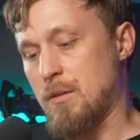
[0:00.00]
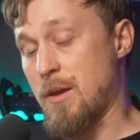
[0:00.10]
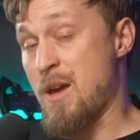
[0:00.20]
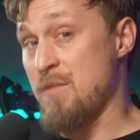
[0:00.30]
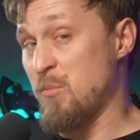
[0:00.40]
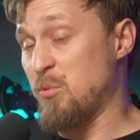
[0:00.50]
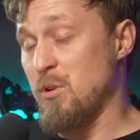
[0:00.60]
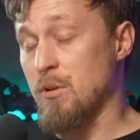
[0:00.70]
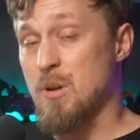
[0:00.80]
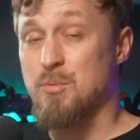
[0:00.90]
They have a
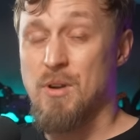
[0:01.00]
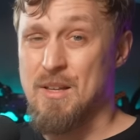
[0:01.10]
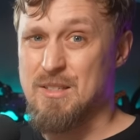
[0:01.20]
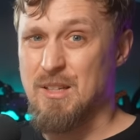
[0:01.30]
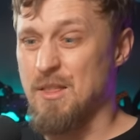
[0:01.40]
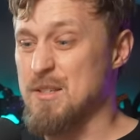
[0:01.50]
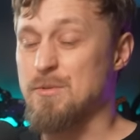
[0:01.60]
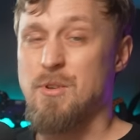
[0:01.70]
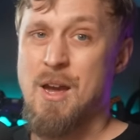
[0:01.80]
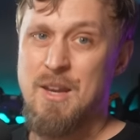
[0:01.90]
pre-order price till this
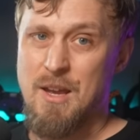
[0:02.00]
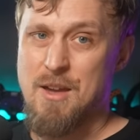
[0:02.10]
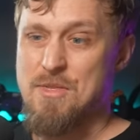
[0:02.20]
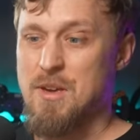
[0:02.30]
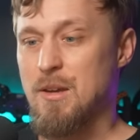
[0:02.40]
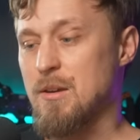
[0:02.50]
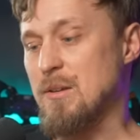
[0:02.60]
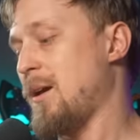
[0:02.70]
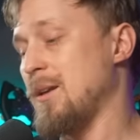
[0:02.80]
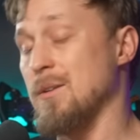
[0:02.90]
Friday, I think.
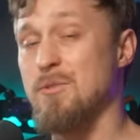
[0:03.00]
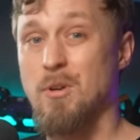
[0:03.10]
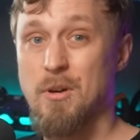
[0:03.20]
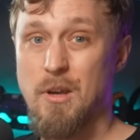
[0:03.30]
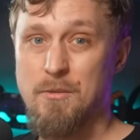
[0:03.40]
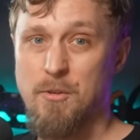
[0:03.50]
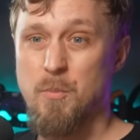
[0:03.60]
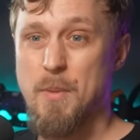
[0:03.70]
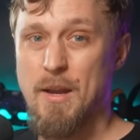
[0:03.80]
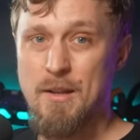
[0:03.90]
And if you're looking for
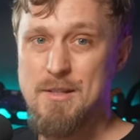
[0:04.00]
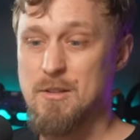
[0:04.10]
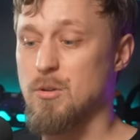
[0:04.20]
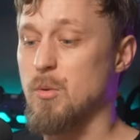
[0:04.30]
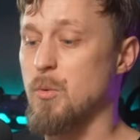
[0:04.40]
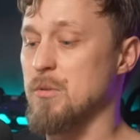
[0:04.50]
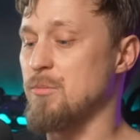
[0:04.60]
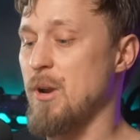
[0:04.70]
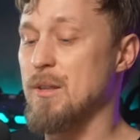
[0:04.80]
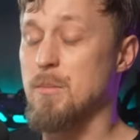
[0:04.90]
pedals you don't want to
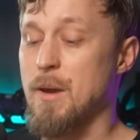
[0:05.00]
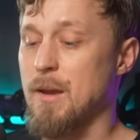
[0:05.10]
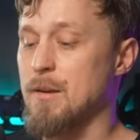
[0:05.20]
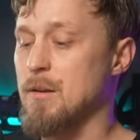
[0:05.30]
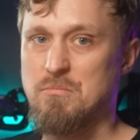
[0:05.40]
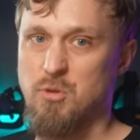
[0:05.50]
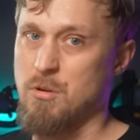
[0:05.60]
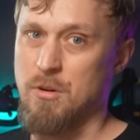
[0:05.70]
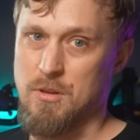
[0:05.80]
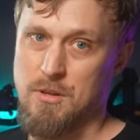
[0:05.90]
break the bank,
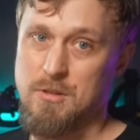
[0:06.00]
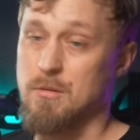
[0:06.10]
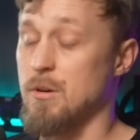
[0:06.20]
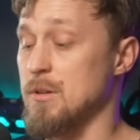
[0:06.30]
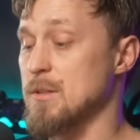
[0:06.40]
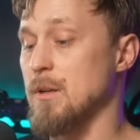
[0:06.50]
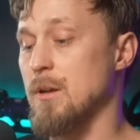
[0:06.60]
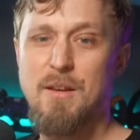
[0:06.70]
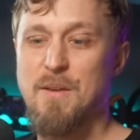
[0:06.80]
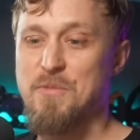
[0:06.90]
pre-order these, honestly.
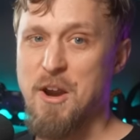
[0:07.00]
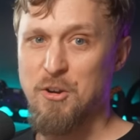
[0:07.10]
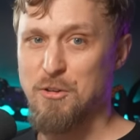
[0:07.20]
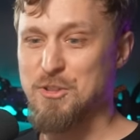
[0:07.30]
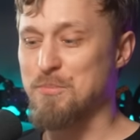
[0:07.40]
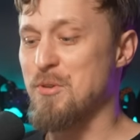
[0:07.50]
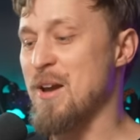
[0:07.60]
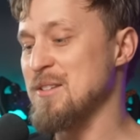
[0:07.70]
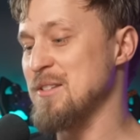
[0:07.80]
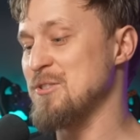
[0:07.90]
If there are no
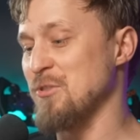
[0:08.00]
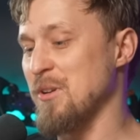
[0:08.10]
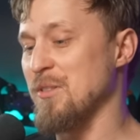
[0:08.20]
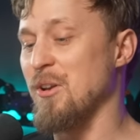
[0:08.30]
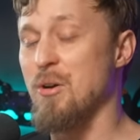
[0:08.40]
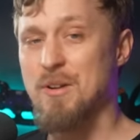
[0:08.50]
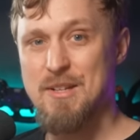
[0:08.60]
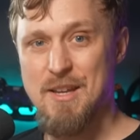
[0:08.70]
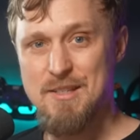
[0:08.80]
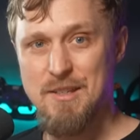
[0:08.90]
surprises during the longer
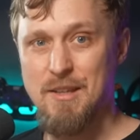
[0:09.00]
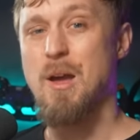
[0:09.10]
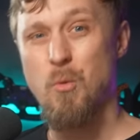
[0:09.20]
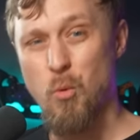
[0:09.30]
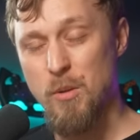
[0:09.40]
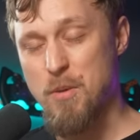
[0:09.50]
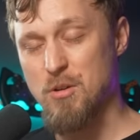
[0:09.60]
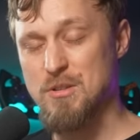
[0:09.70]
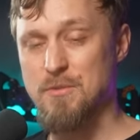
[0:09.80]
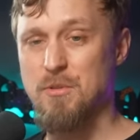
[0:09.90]
testing, I will
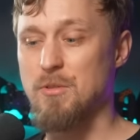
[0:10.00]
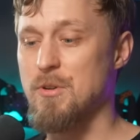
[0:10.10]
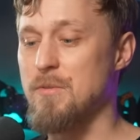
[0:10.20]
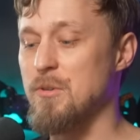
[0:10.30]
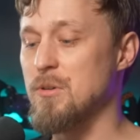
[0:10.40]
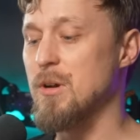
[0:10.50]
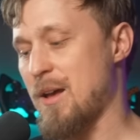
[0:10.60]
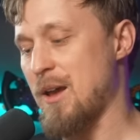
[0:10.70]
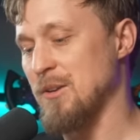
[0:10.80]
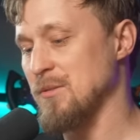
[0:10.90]
post a full review.
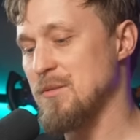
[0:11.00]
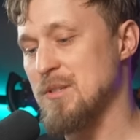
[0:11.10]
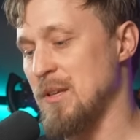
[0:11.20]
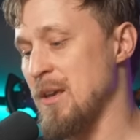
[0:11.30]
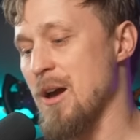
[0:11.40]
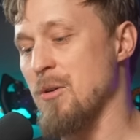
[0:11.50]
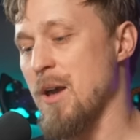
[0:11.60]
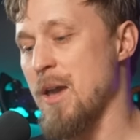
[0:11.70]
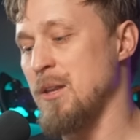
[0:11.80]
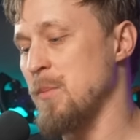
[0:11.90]
I don't see how
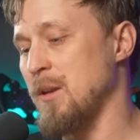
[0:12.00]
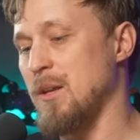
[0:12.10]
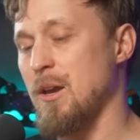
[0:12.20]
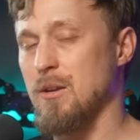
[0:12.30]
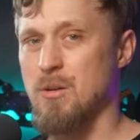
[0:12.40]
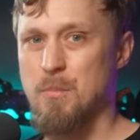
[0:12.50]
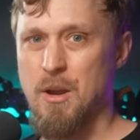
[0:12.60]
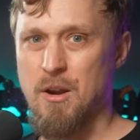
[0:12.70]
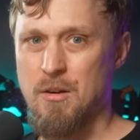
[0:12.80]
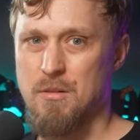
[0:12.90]
anybody can
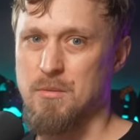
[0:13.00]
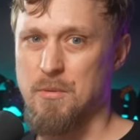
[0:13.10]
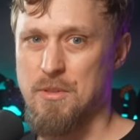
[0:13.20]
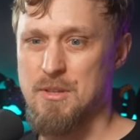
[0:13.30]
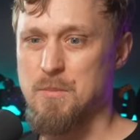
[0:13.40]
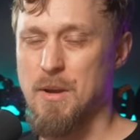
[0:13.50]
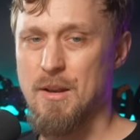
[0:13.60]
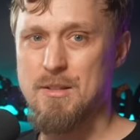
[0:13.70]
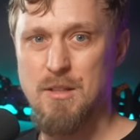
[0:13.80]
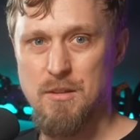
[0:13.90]
compare with these
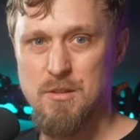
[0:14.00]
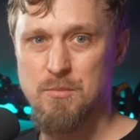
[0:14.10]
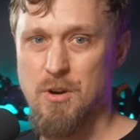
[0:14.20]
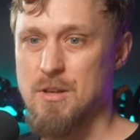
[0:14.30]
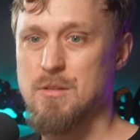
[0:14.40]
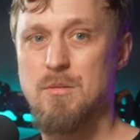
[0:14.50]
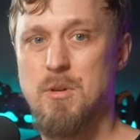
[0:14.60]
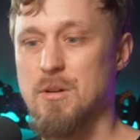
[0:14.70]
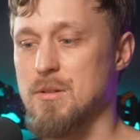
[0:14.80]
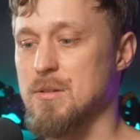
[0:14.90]
pedals at this price, to be
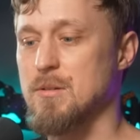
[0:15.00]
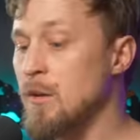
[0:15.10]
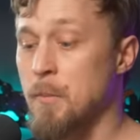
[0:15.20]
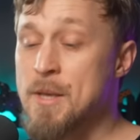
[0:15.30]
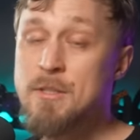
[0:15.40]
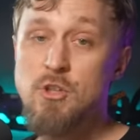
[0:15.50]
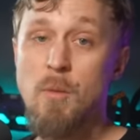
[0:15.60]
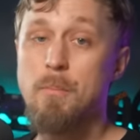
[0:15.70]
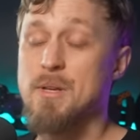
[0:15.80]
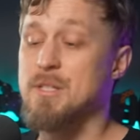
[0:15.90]
honest. Amazing
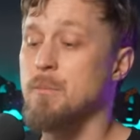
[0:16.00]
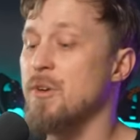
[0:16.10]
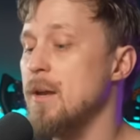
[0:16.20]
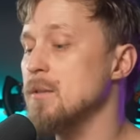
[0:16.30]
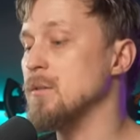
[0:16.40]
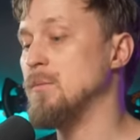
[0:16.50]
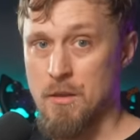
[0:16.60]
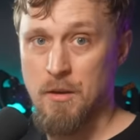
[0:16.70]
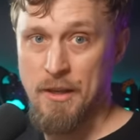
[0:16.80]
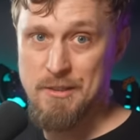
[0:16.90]
job by Simgrade.
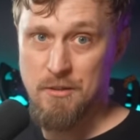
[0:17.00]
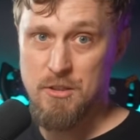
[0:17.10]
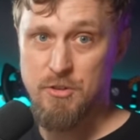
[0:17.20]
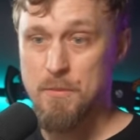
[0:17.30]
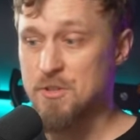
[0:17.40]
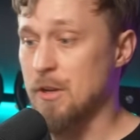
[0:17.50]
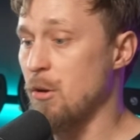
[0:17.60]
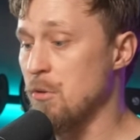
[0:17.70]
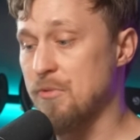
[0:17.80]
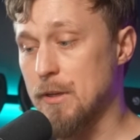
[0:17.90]
The links in the description are
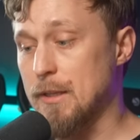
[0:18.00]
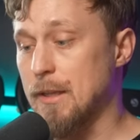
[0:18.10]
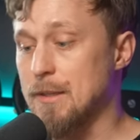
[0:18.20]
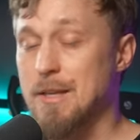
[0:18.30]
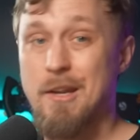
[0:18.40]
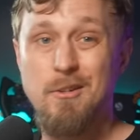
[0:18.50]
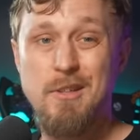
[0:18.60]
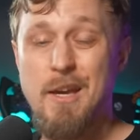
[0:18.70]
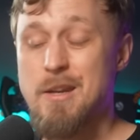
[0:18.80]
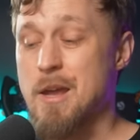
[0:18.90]
no affiliate links. I don't
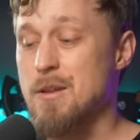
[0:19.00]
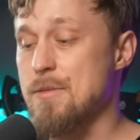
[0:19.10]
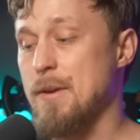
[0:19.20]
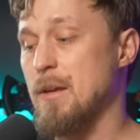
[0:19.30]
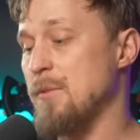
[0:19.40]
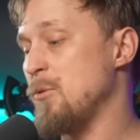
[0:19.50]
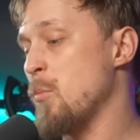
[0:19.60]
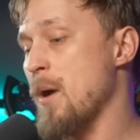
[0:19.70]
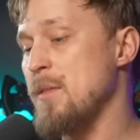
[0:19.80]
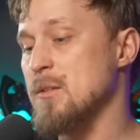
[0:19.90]
get anything if you
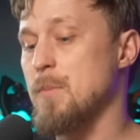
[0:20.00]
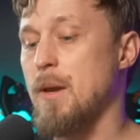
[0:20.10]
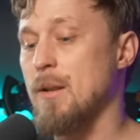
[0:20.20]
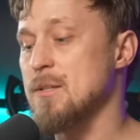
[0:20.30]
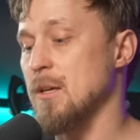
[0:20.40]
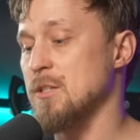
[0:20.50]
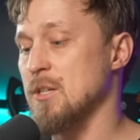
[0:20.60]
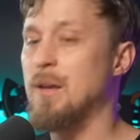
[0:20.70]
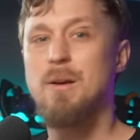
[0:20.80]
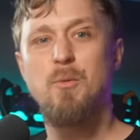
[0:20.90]
buy these pedals. I
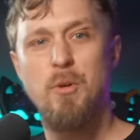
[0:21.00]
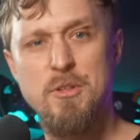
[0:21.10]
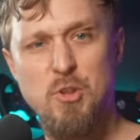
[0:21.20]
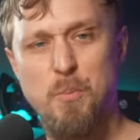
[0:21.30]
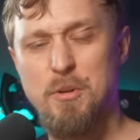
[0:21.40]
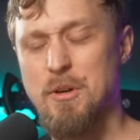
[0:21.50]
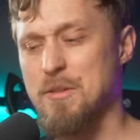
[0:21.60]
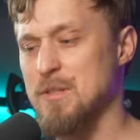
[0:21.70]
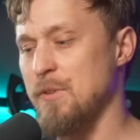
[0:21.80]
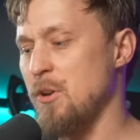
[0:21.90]
just wanted to put out
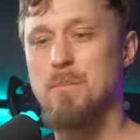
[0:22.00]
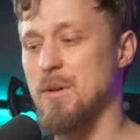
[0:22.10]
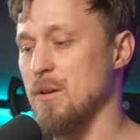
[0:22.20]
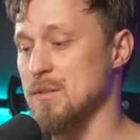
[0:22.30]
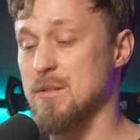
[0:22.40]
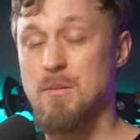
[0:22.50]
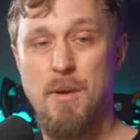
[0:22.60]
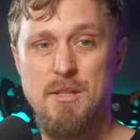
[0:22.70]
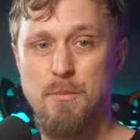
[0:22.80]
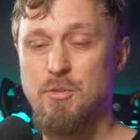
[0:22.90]
this video because it's an
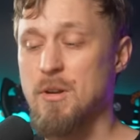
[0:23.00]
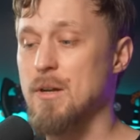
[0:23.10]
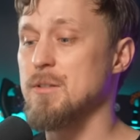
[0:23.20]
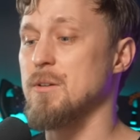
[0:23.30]
amazing product.